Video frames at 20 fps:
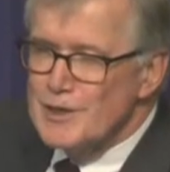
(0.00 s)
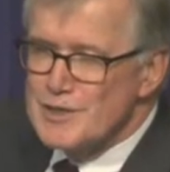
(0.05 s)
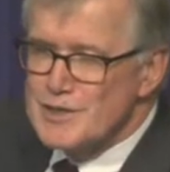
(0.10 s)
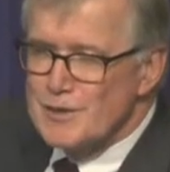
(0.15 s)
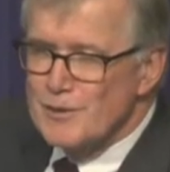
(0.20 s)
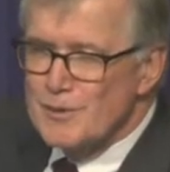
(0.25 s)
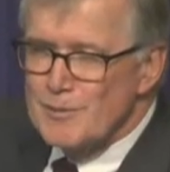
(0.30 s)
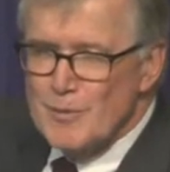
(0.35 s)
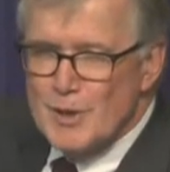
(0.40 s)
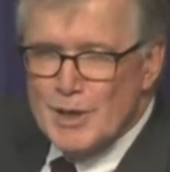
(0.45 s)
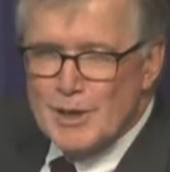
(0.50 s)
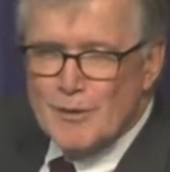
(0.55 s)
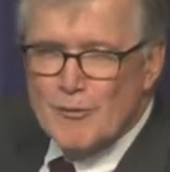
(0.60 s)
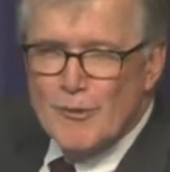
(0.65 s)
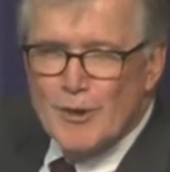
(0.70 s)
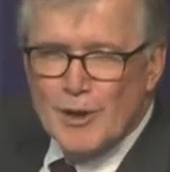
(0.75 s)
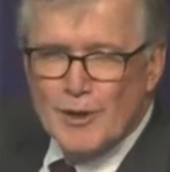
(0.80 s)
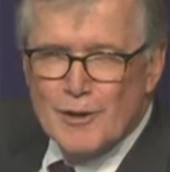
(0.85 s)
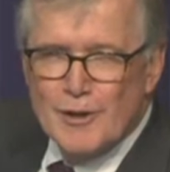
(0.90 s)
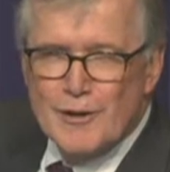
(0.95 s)
So to make
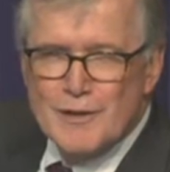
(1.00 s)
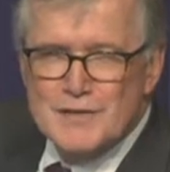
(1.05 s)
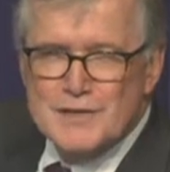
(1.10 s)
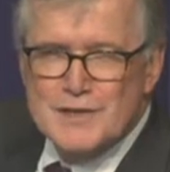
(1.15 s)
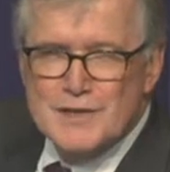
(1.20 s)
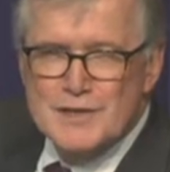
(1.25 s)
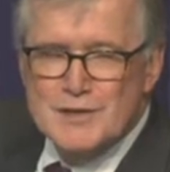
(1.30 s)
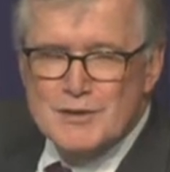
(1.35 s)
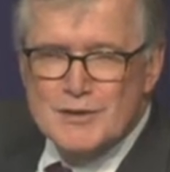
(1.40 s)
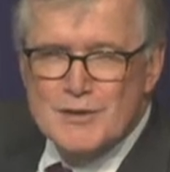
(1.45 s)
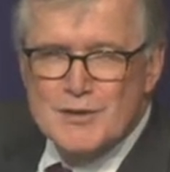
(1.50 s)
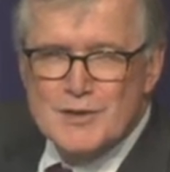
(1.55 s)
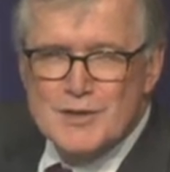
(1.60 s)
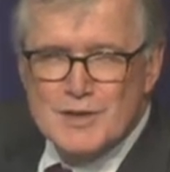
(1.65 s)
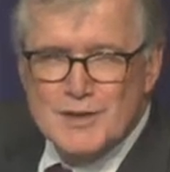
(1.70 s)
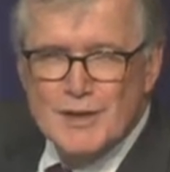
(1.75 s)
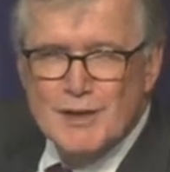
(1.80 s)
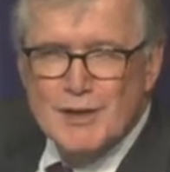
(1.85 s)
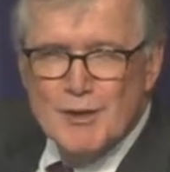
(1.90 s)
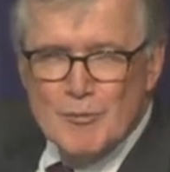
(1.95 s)
well-off
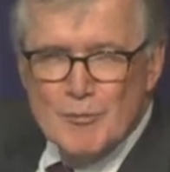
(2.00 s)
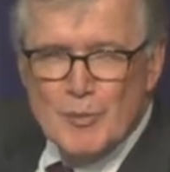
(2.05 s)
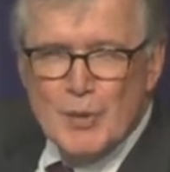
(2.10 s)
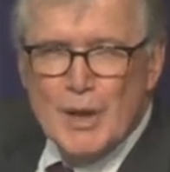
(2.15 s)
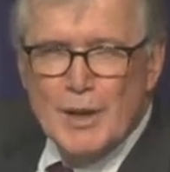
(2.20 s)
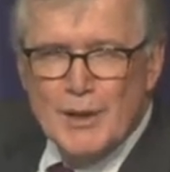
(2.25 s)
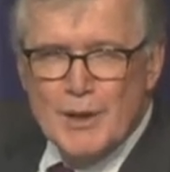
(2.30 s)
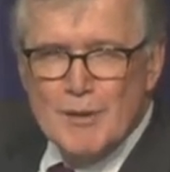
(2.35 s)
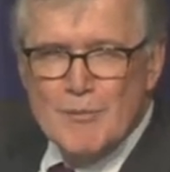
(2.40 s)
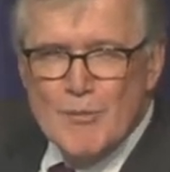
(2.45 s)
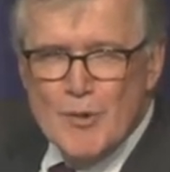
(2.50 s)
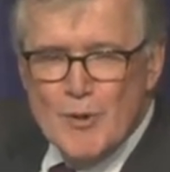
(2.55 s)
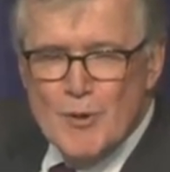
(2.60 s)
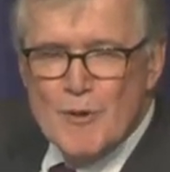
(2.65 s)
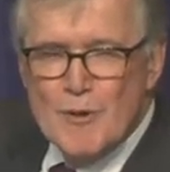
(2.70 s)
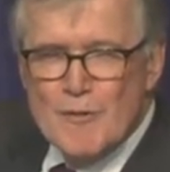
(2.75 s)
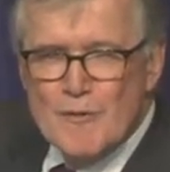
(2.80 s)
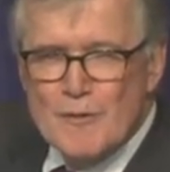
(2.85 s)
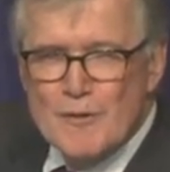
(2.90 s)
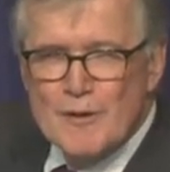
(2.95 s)
seniors pay
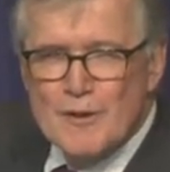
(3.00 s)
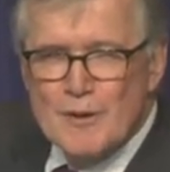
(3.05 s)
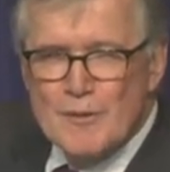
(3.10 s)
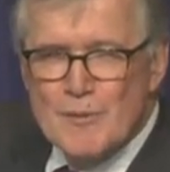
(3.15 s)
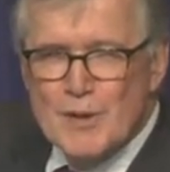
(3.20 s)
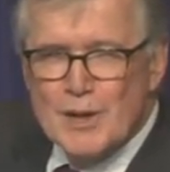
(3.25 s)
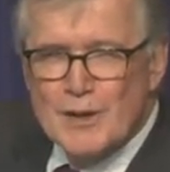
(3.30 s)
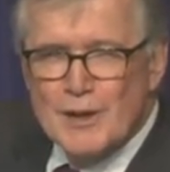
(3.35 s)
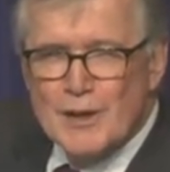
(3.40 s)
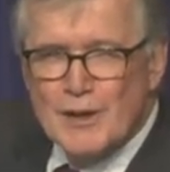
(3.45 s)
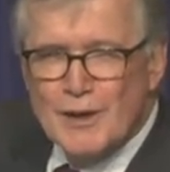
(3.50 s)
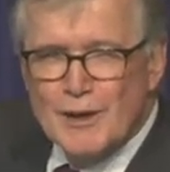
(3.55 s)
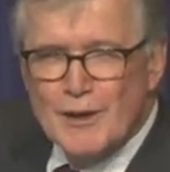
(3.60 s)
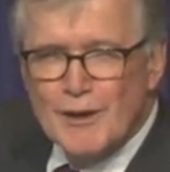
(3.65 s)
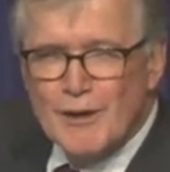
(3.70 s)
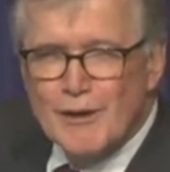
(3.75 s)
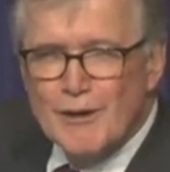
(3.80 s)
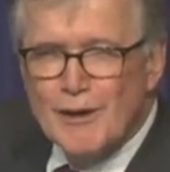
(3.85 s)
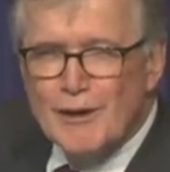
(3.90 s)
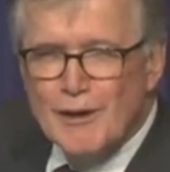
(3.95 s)
more for their
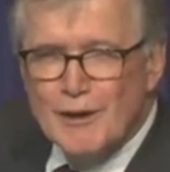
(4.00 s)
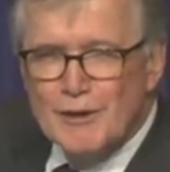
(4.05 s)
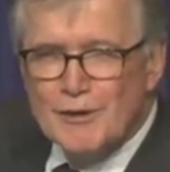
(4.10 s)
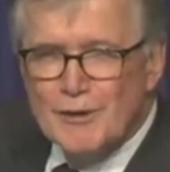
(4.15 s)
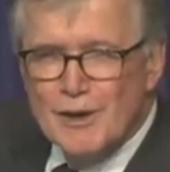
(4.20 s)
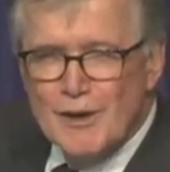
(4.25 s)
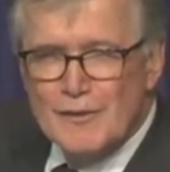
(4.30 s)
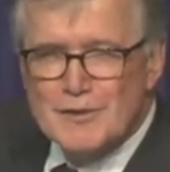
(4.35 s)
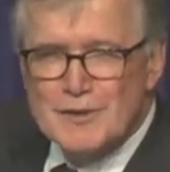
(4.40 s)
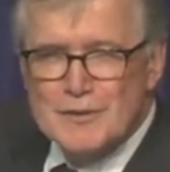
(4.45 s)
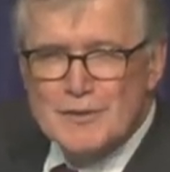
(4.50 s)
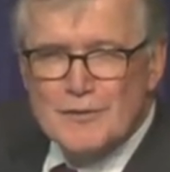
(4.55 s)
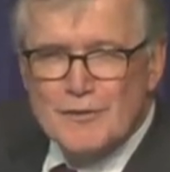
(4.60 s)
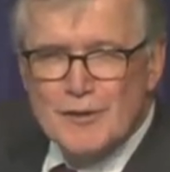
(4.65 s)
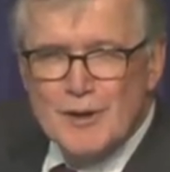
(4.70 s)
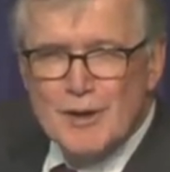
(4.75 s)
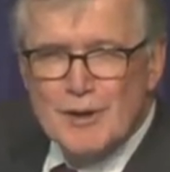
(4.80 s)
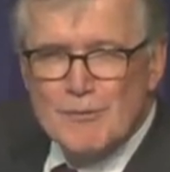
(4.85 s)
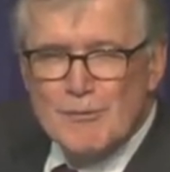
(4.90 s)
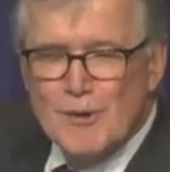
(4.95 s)
Medicare, you have to
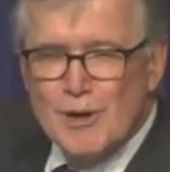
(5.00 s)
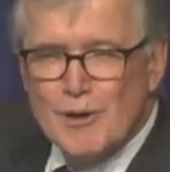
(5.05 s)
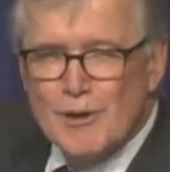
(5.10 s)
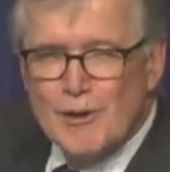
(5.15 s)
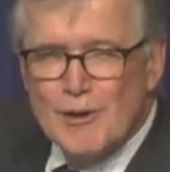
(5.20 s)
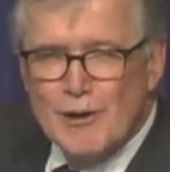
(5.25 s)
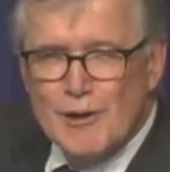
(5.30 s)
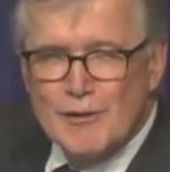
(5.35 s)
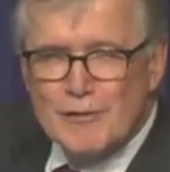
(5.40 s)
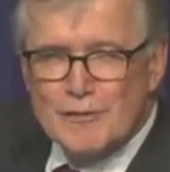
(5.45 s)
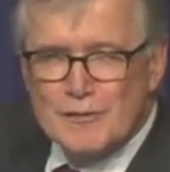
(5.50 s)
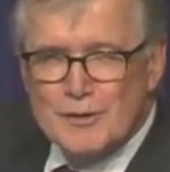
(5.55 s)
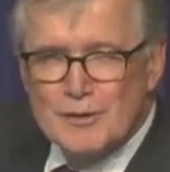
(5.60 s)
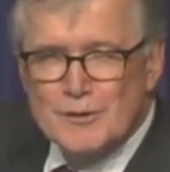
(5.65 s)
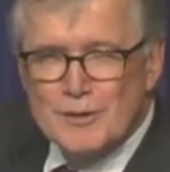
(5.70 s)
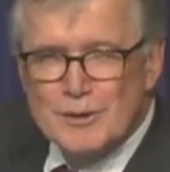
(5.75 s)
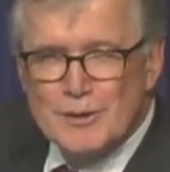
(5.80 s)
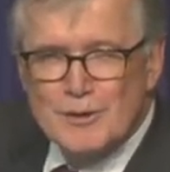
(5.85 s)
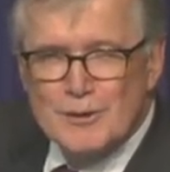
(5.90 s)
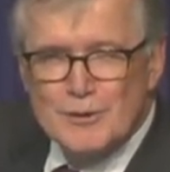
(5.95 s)
define well-off
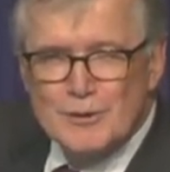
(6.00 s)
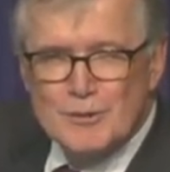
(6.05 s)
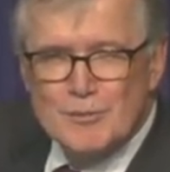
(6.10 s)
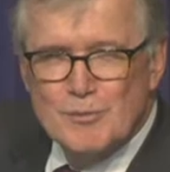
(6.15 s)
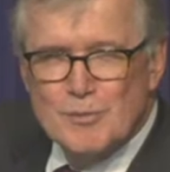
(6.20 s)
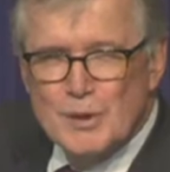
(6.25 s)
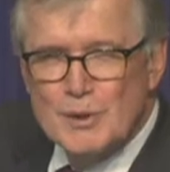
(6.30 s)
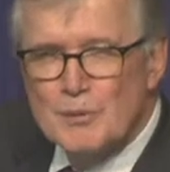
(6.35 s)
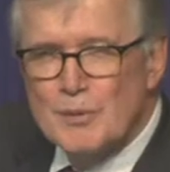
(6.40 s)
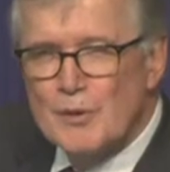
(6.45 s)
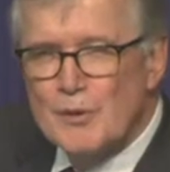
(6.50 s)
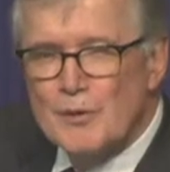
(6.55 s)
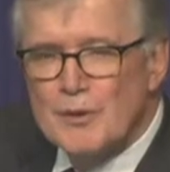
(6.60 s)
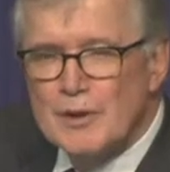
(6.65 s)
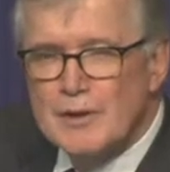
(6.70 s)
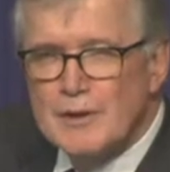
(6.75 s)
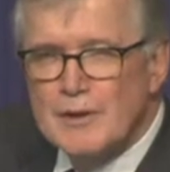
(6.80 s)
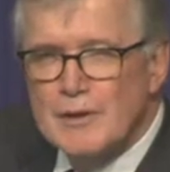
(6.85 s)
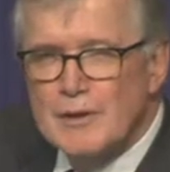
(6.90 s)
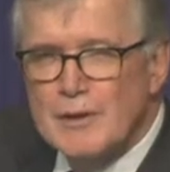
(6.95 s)
to include people
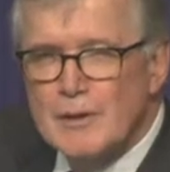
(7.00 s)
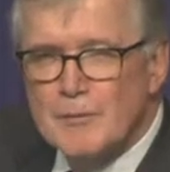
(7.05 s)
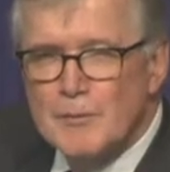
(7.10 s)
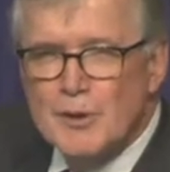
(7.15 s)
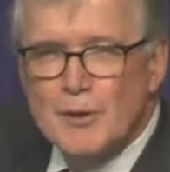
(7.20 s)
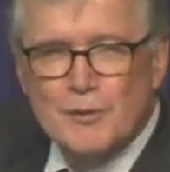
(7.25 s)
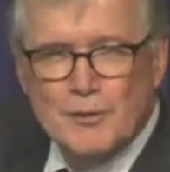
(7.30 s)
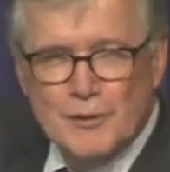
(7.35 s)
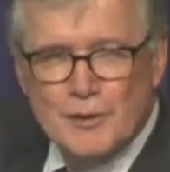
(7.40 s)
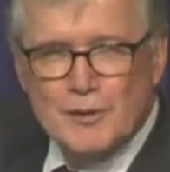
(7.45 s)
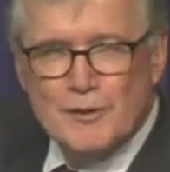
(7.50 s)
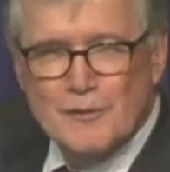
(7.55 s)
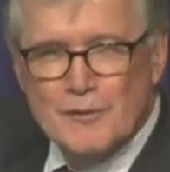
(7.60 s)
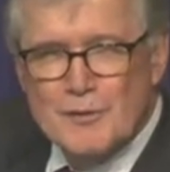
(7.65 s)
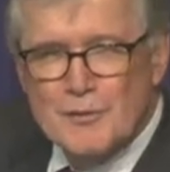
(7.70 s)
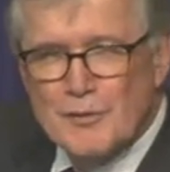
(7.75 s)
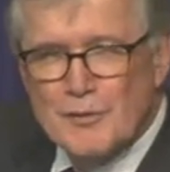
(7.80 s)
that don't think of